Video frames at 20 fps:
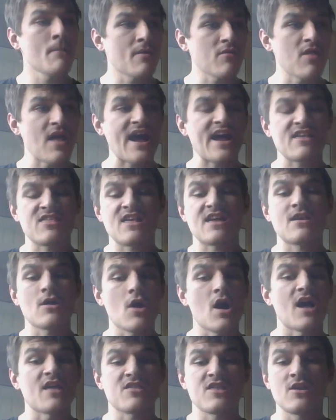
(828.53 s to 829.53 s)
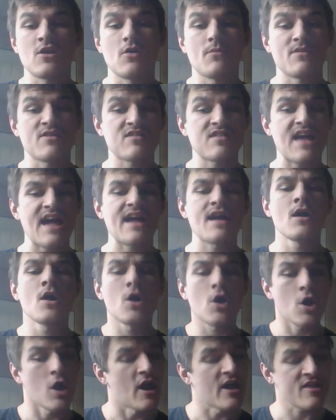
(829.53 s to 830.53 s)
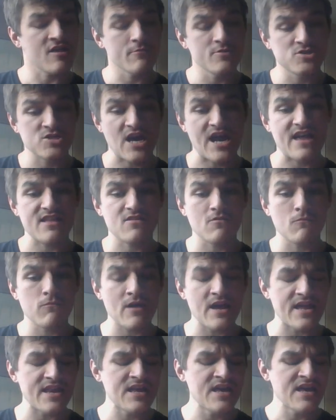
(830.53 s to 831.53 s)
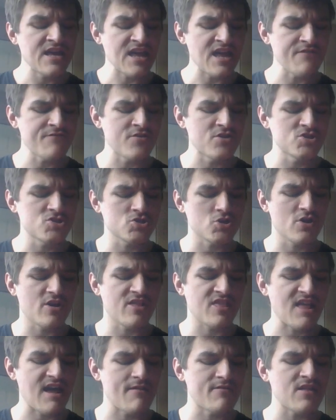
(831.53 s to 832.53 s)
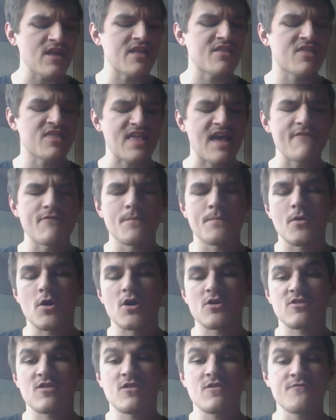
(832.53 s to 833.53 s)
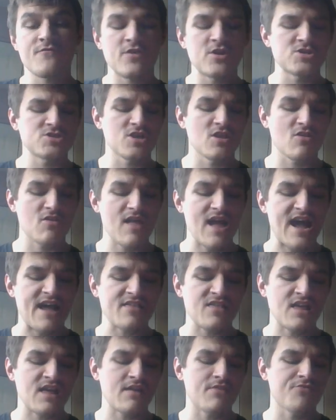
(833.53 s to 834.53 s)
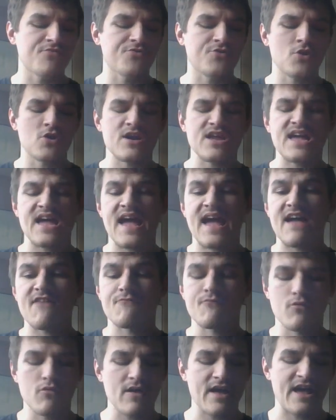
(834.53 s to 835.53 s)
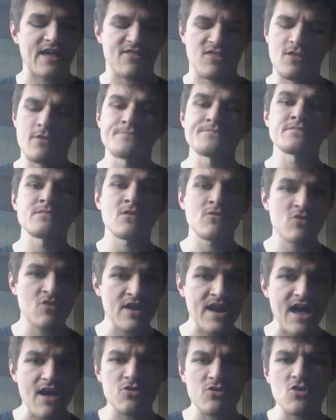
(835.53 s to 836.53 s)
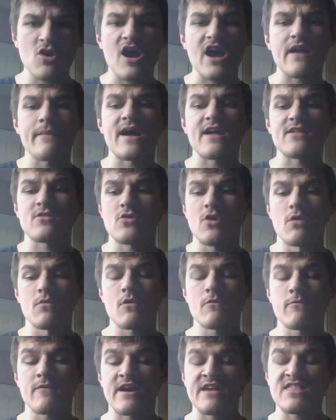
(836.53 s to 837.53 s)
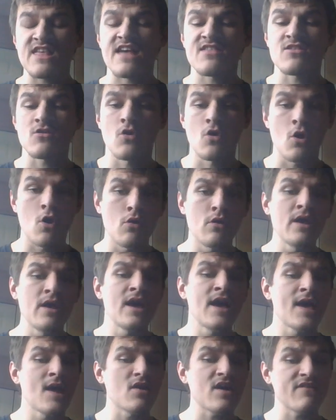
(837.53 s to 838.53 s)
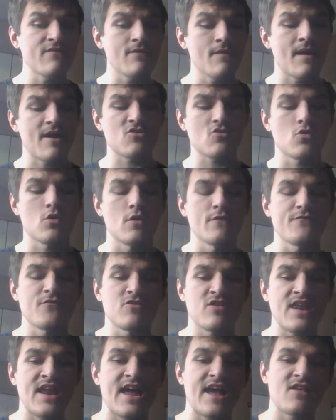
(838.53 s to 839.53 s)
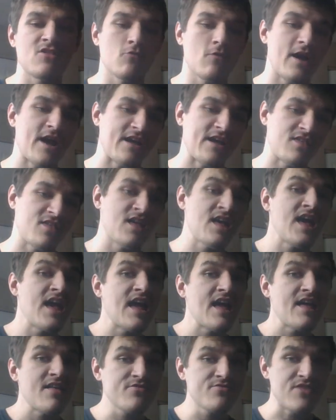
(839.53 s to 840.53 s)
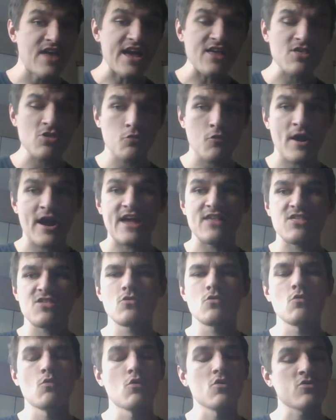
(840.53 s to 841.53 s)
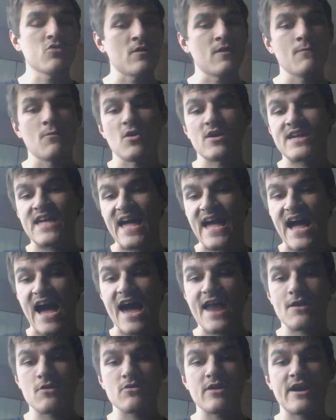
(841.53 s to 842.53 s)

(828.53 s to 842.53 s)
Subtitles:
But like I said, the Austin Hill mistake cost him a shot at the win. He finished 37th. And Stevan Parsons finishes last in 38th place. So now let's talk about the overall race as a whole. And I'll give you my score for today's race. This race was one of the more chaotic